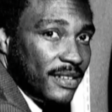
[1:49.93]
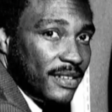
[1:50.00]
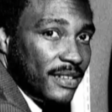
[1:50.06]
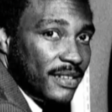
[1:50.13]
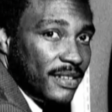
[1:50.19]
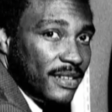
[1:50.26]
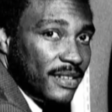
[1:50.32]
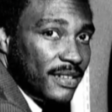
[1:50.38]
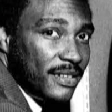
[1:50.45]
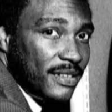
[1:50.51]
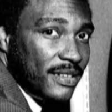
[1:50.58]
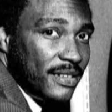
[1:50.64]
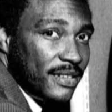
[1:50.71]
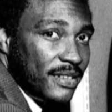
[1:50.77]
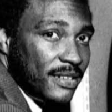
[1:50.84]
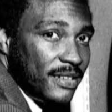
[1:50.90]

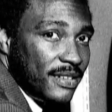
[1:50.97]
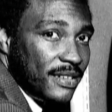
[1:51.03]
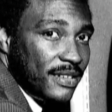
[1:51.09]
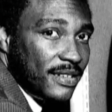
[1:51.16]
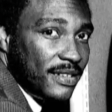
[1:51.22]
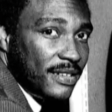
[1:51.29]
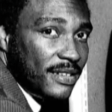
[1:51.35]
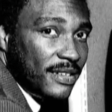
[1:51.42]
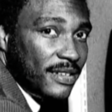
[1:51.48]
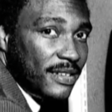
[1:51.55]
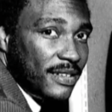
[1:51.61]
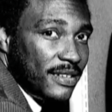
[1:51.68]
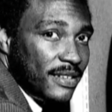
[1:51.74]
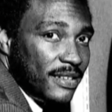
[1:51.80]
Nothing is said.